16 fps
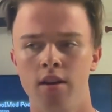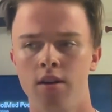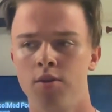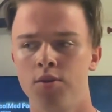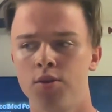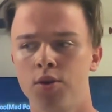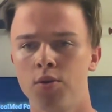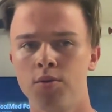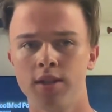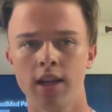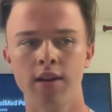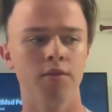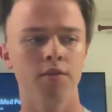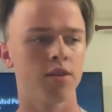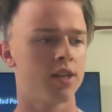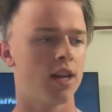So take,
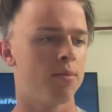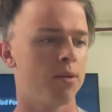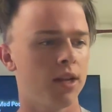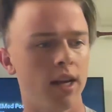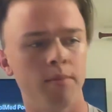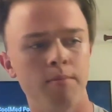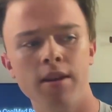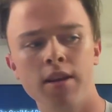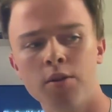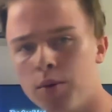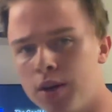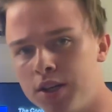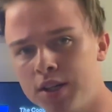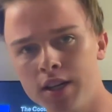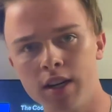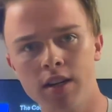for example, like me
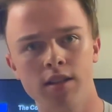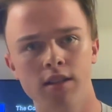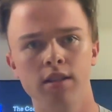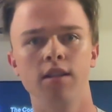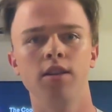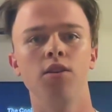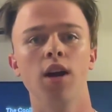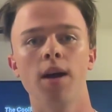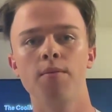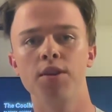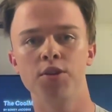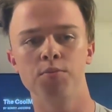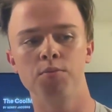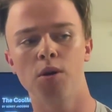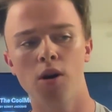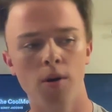reaching to grab this
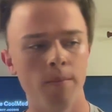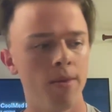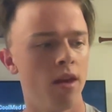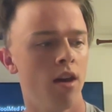ball.